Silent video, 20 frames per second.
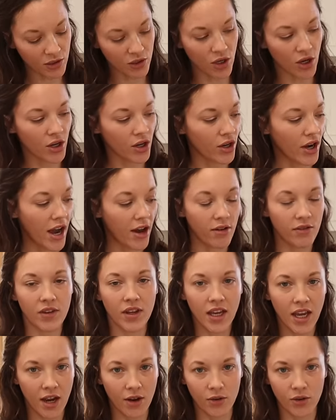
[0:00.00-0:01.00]
starter out on
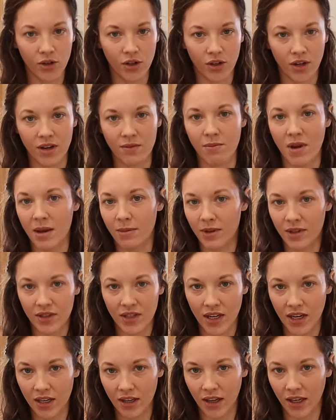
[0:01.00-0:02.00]
the counter and
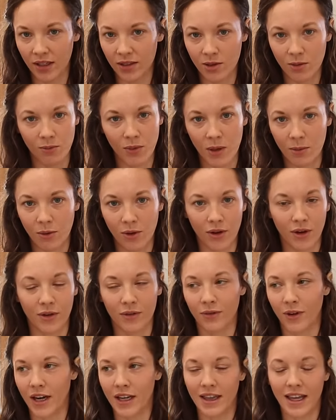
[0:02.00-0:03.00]
babysit it like some people are
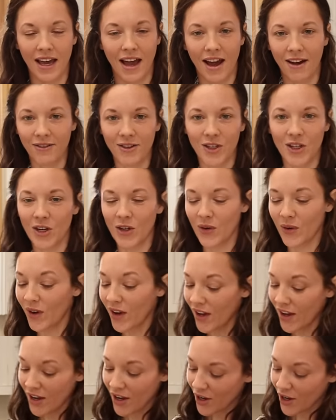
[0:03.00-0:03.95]
afraid they have to do.